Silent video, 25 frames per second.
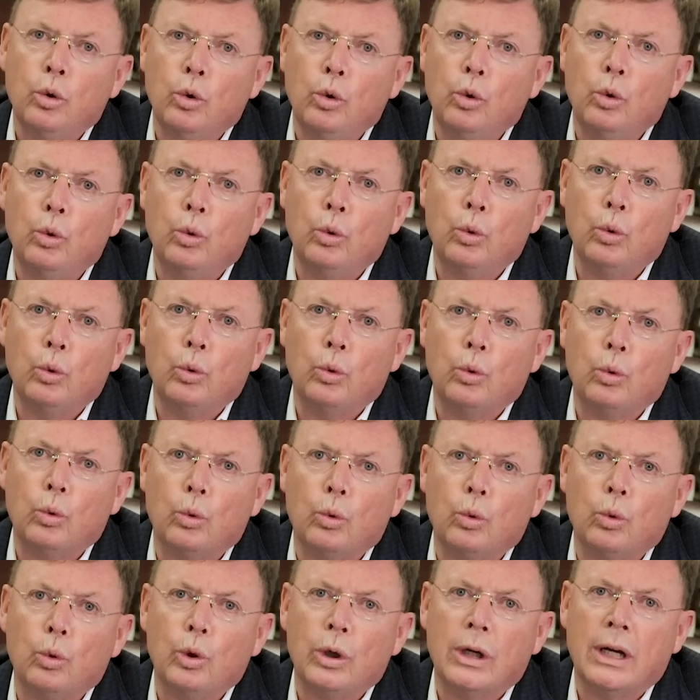
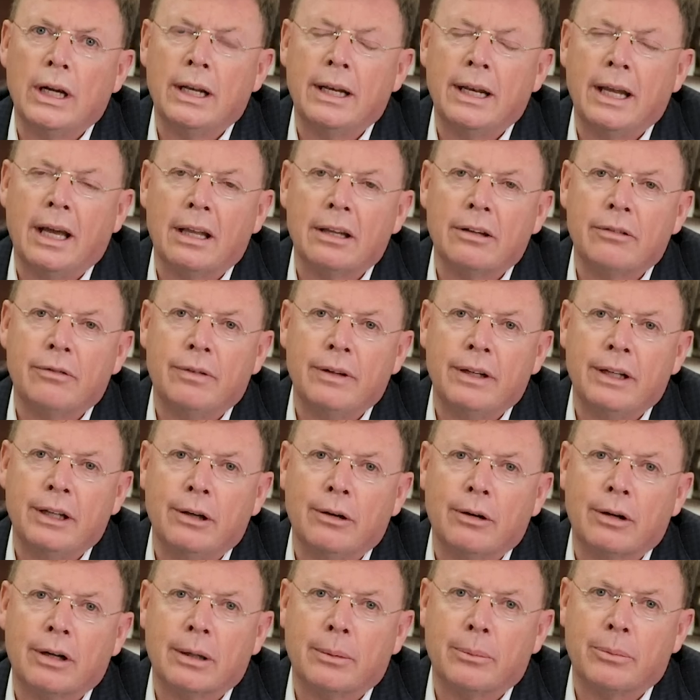Ooh, and now the
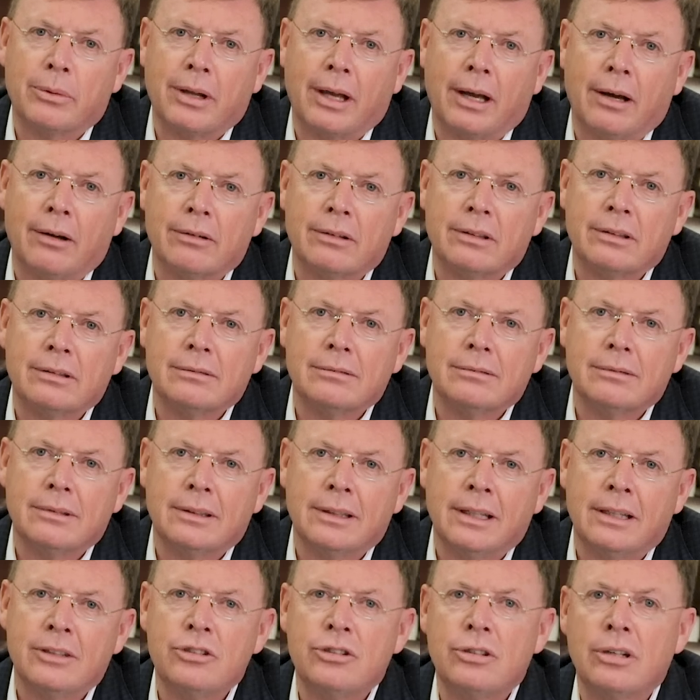video comes out.
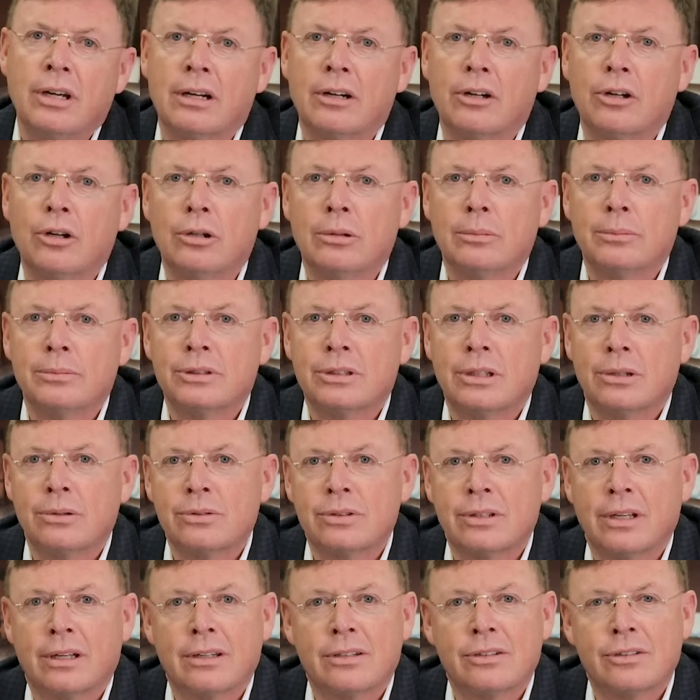And then Sean Combs
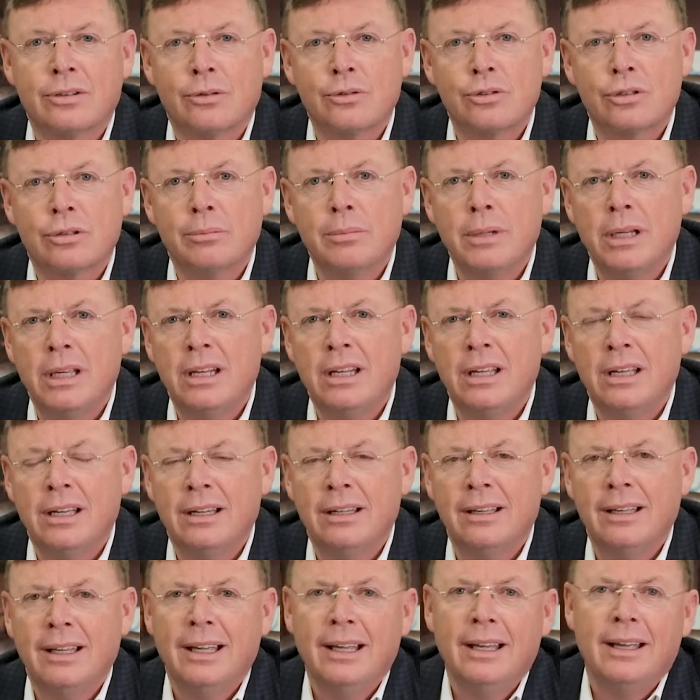goes onto social
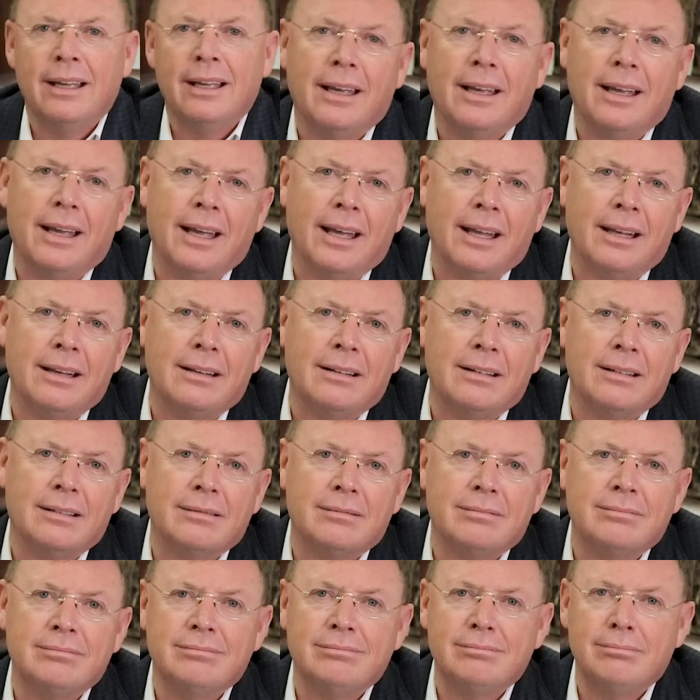media and
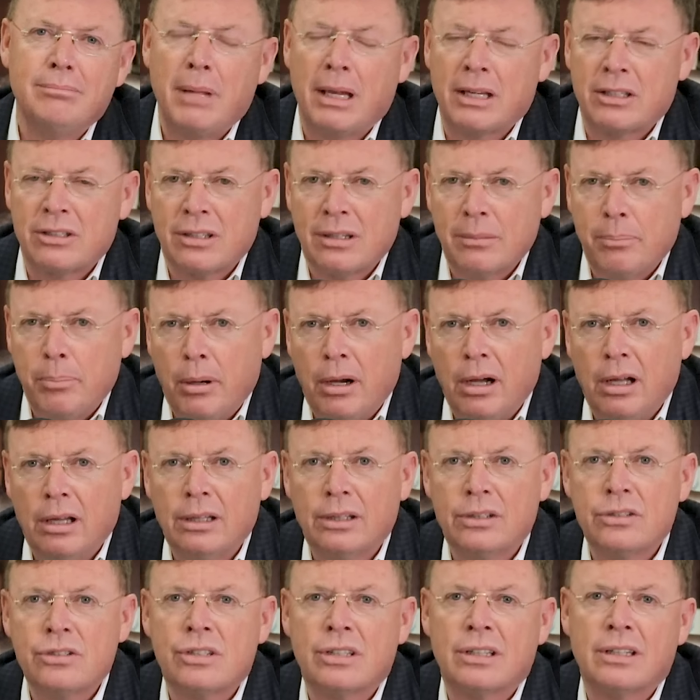makes an
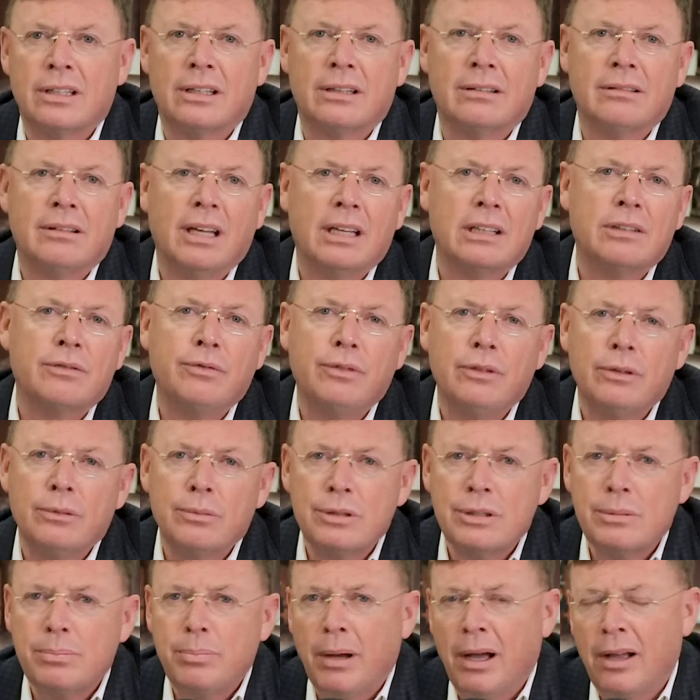apology and takes full
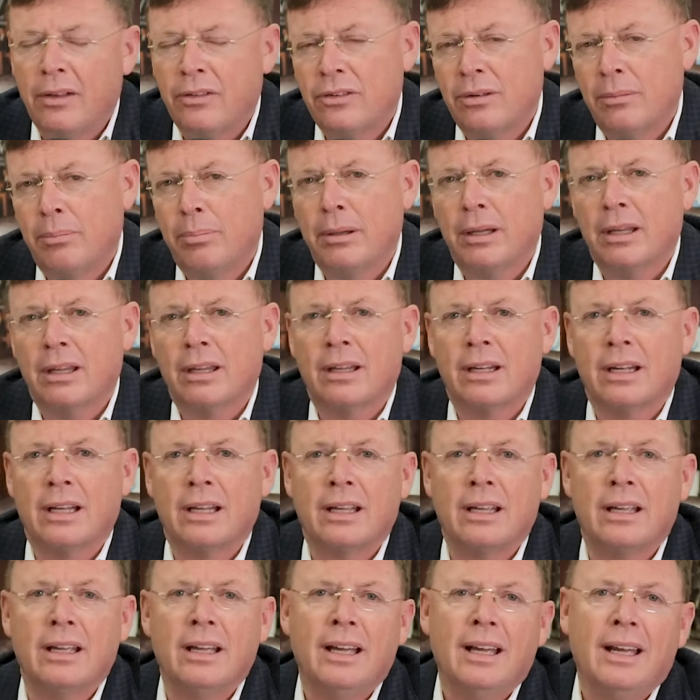
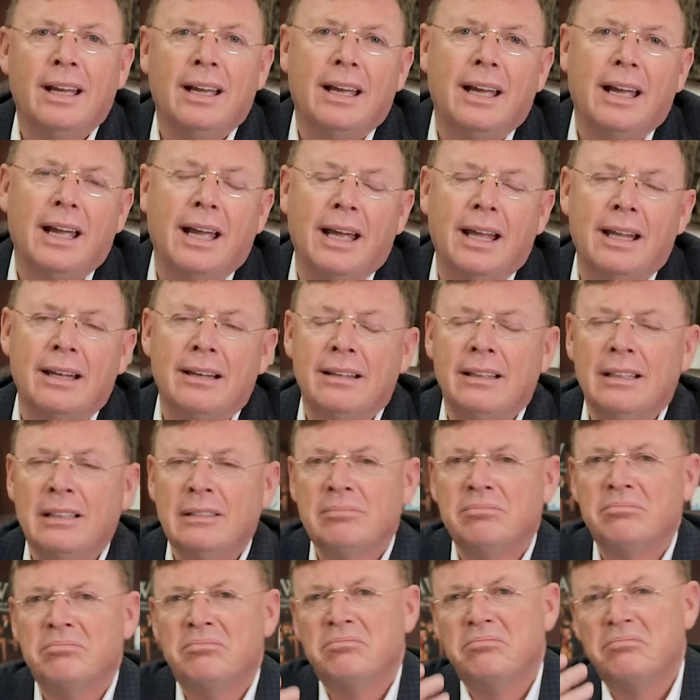responsibility. And
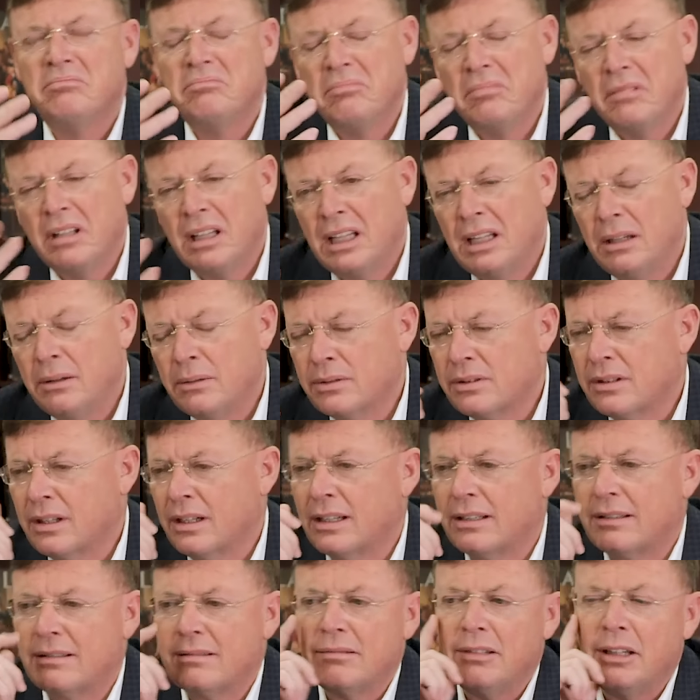he was
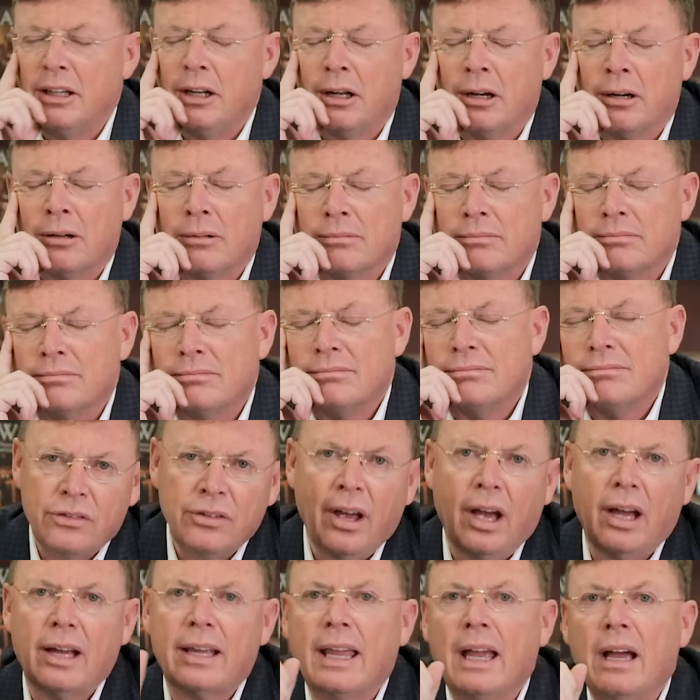going to,
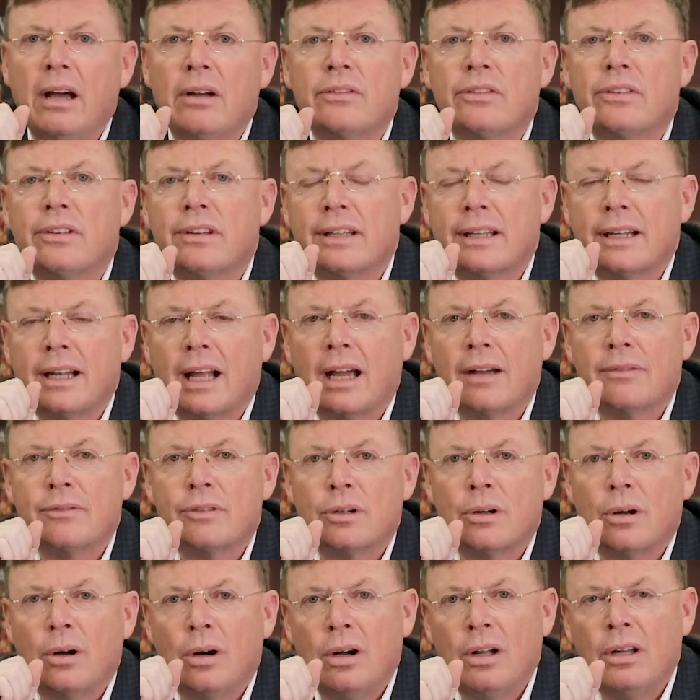sought counseling
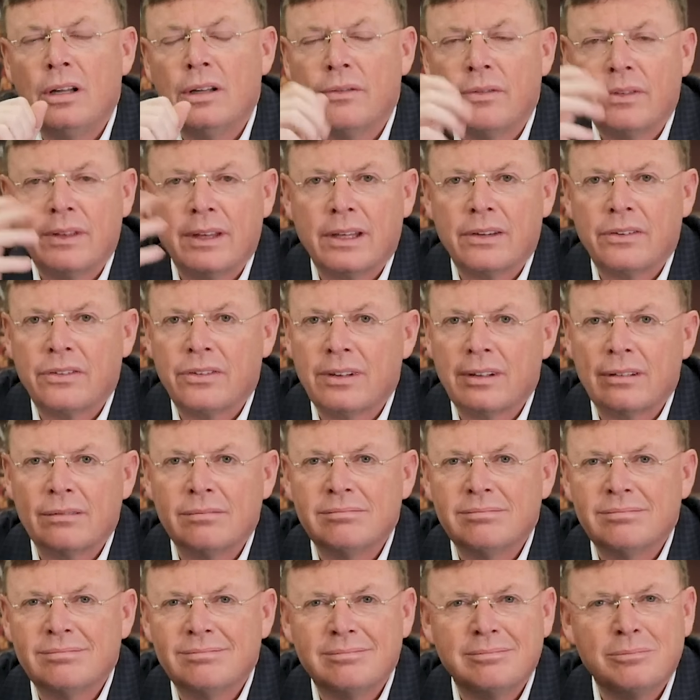after all of this
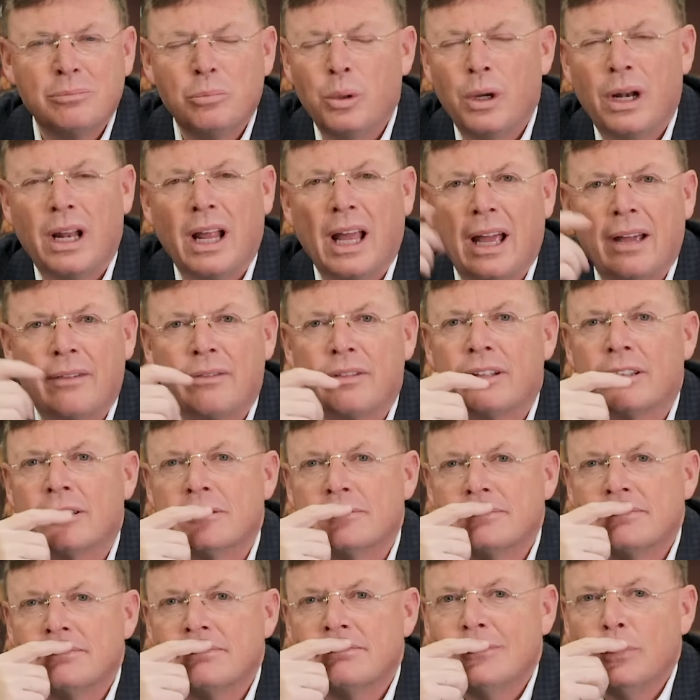and what have
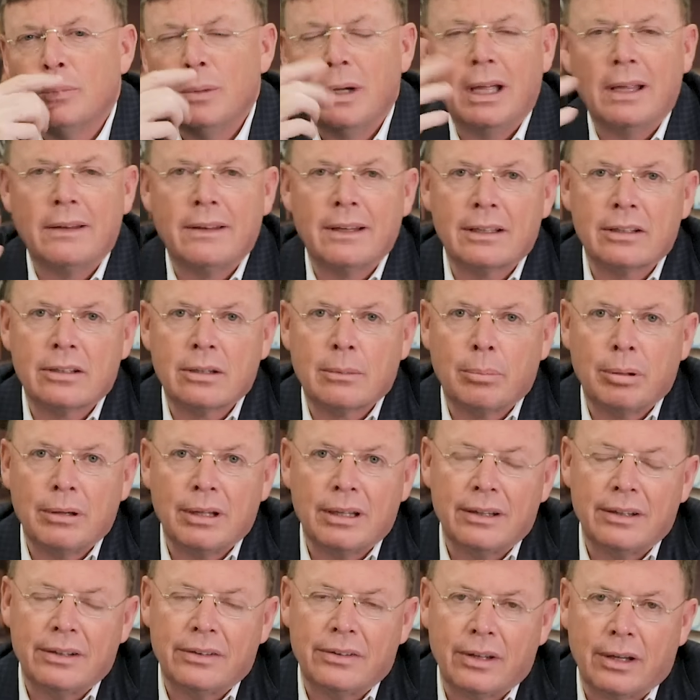you. Well, I think it's
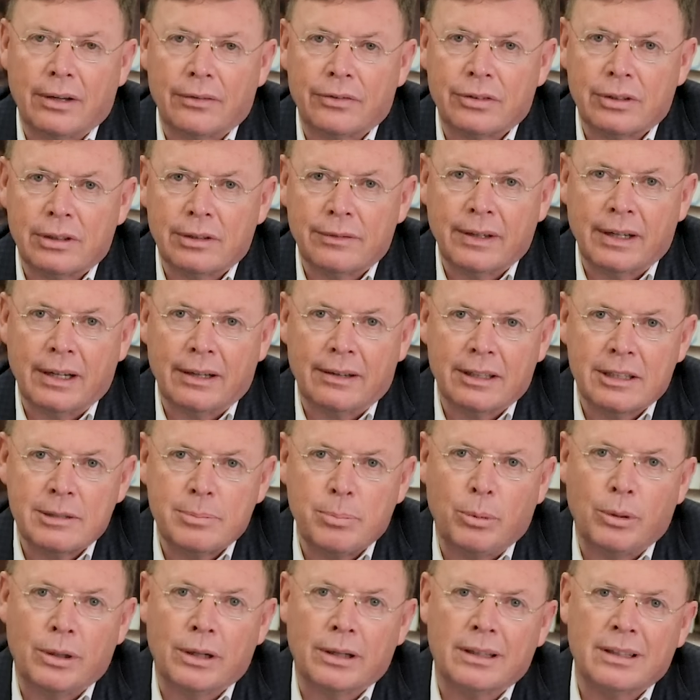completely self-serving at
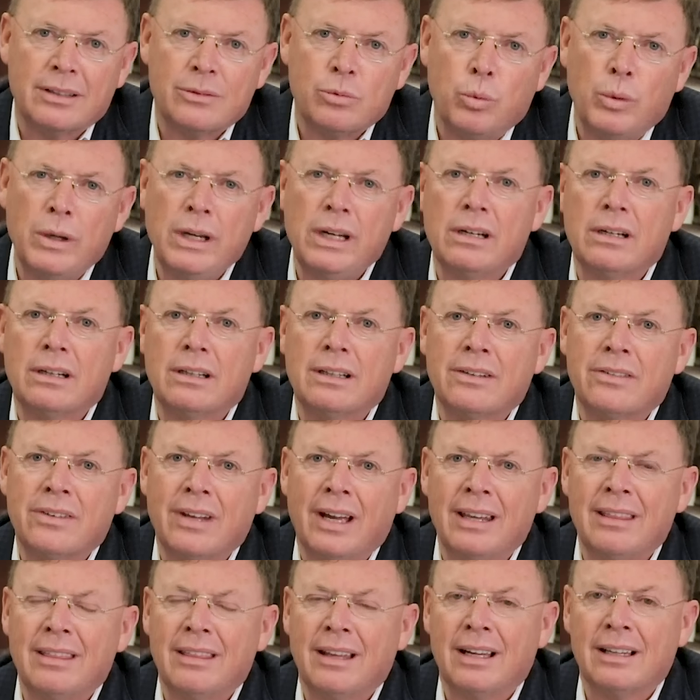this point, because
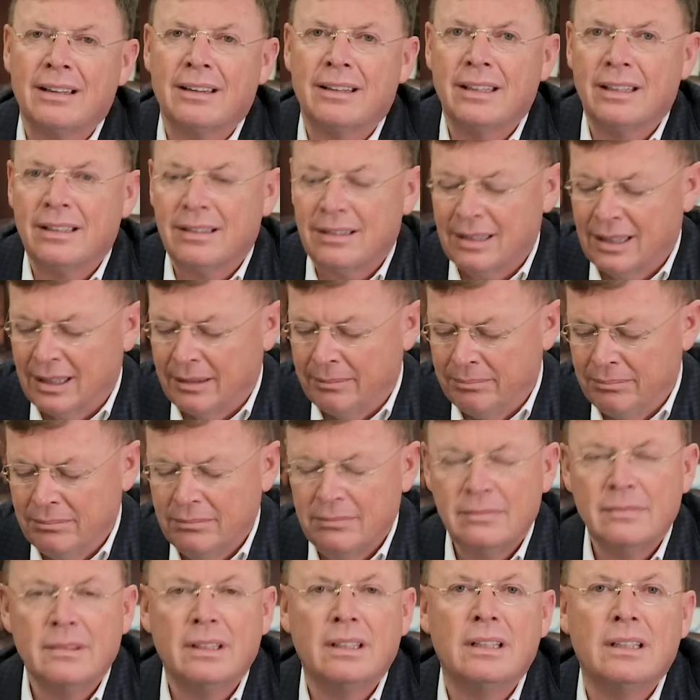I thought that
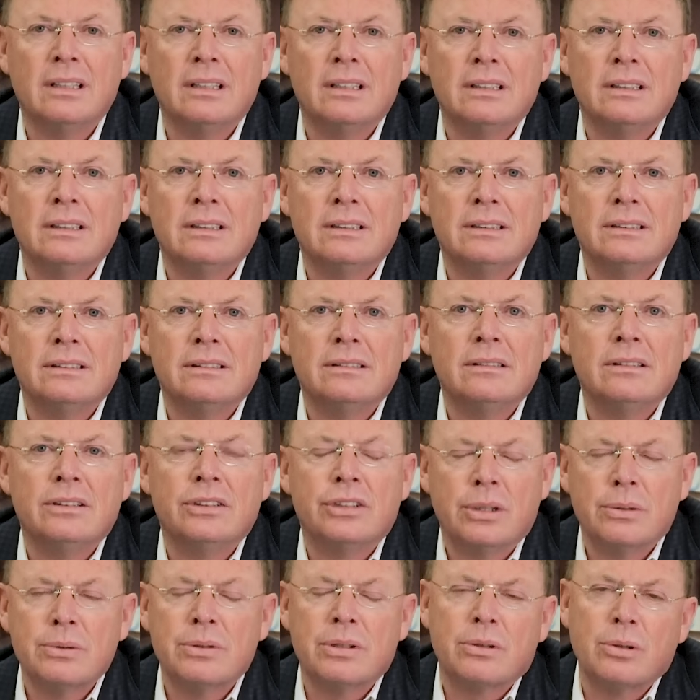
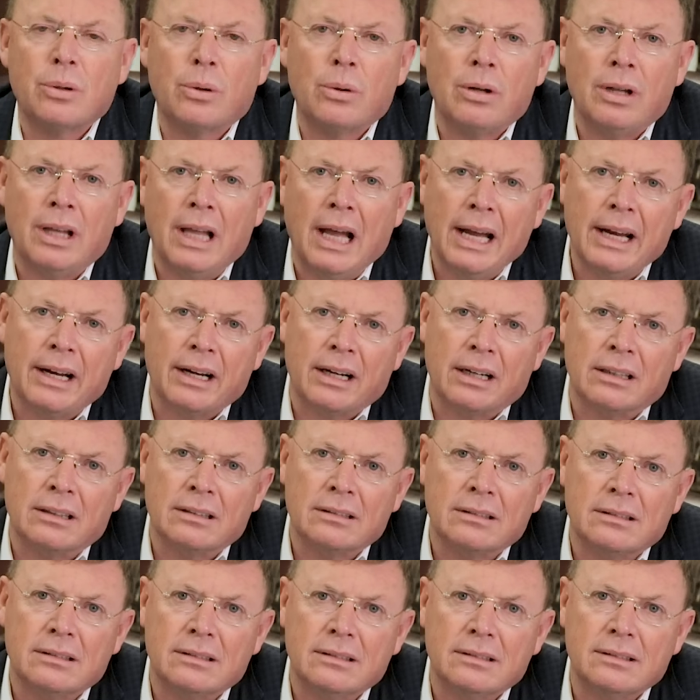she was a total liar.